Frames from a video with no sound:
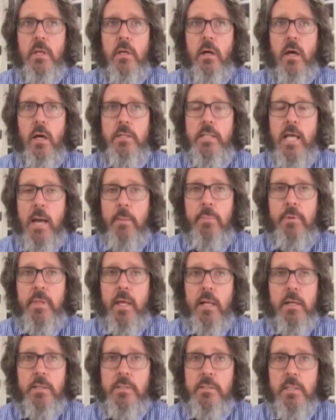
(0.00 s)
on top of
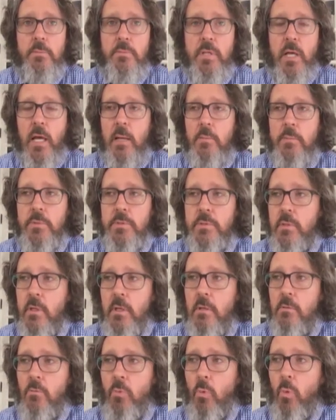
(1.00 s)
that is sometimes
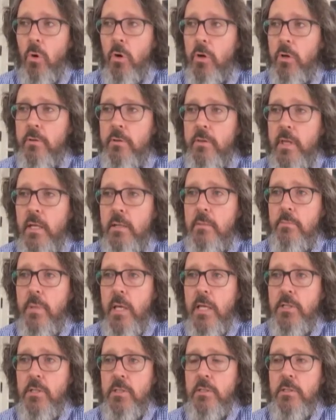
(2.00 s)
work that
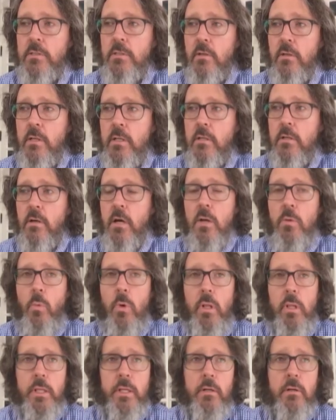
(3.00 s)
patients are either
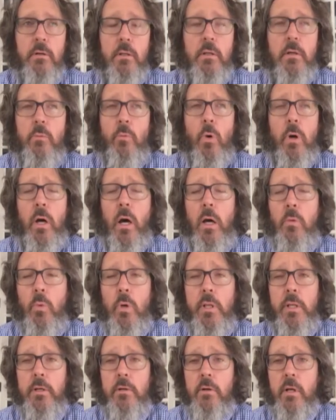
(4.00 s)

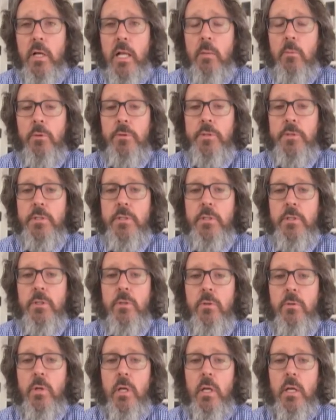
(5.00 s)
unwilling or unable to
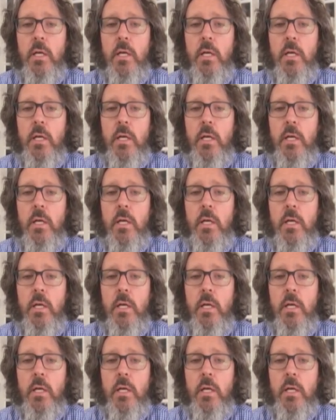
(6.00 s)
do.